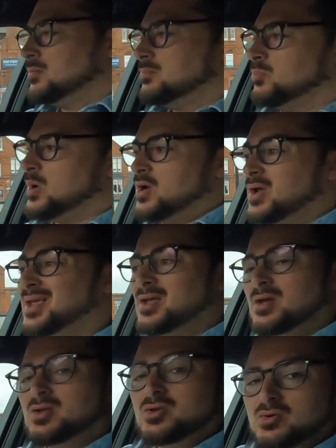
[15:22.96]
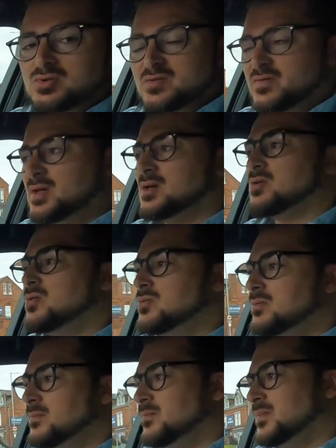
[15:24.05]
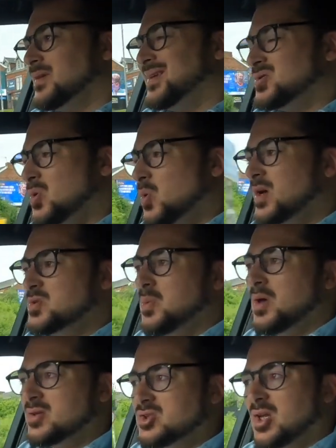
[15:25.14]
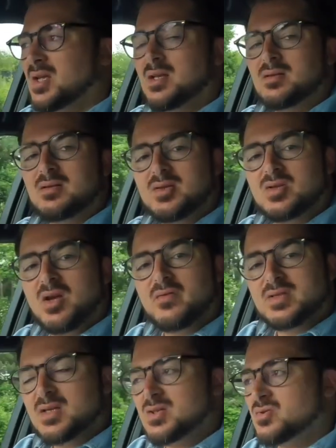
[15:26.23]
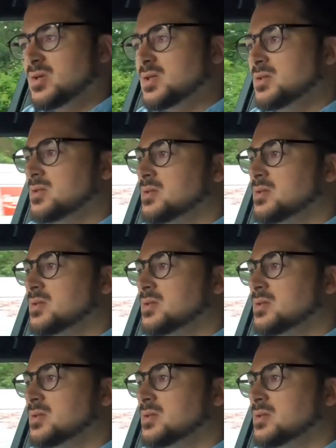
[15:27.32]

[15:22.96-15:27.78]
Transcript: when looking at a used vehicle, it's always worth checking the service history.